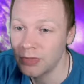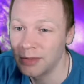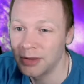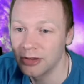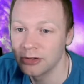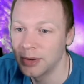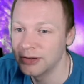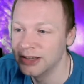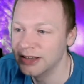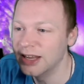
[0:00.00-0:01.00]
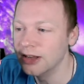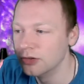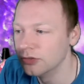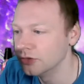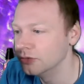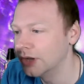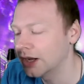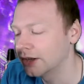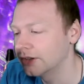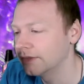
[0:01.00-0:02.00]
because smoking kills and all
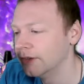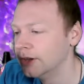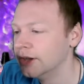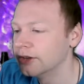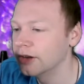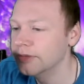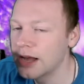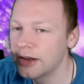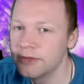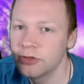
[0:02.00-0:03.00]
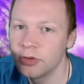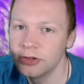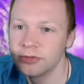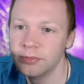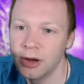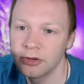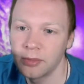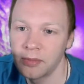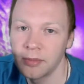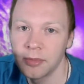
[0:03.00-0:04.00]
that kind of stuff. So now they've switched,
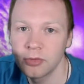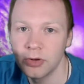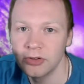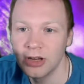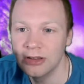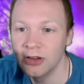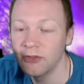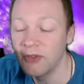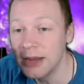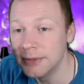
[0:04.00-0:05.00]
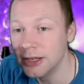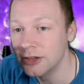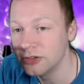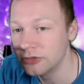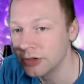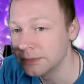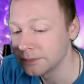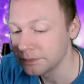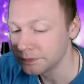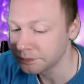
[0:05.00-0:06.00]
some of them have switched into the vaping industry.
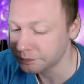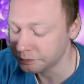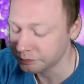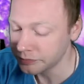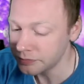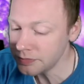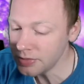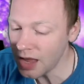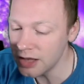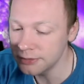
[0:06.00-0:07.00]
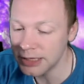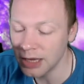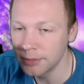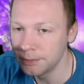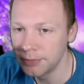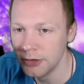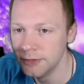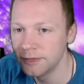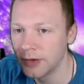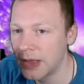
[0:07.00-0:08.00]
And it's become a
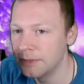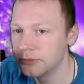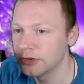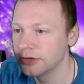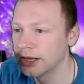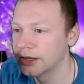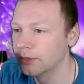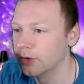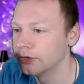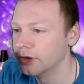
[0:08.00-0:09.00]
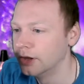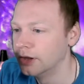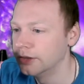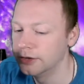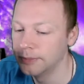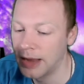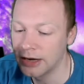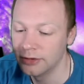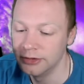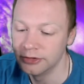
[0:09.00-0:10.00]
boom for them, just like it was the
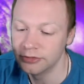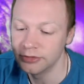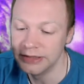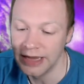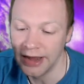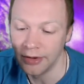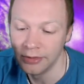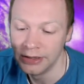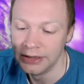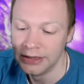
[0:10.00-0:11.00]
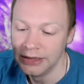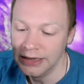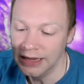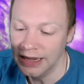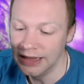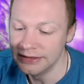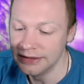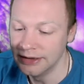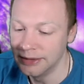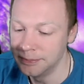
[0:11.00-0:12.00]
tobacco industry now. And
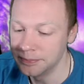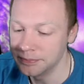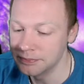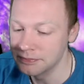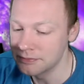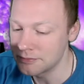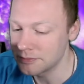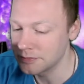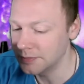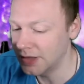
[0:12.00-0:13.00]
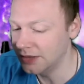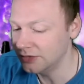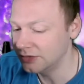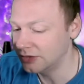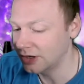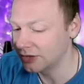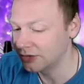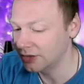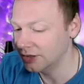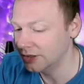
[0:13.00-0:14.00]
it's just...